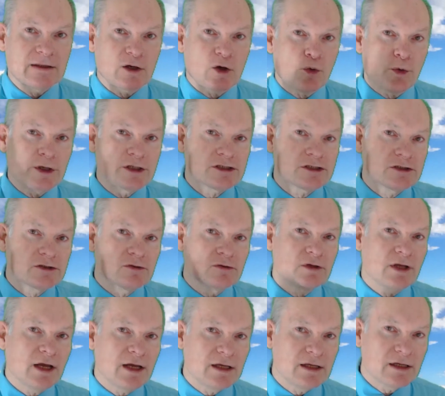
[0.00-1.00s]
the question
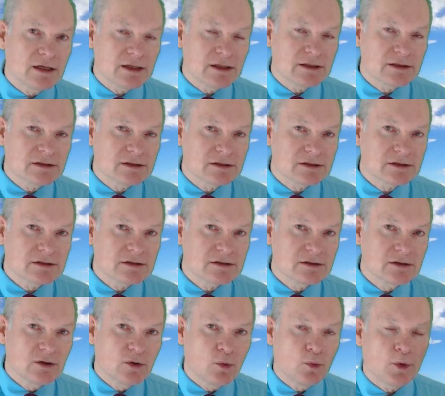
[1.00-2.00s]
today is,
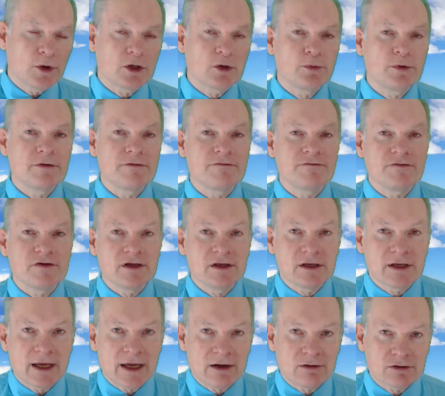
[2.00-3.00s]
what do we
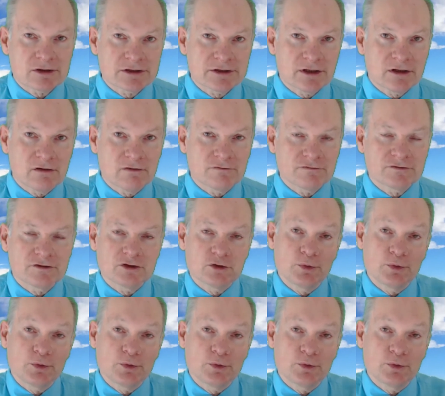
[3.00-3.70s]
feed ourselves?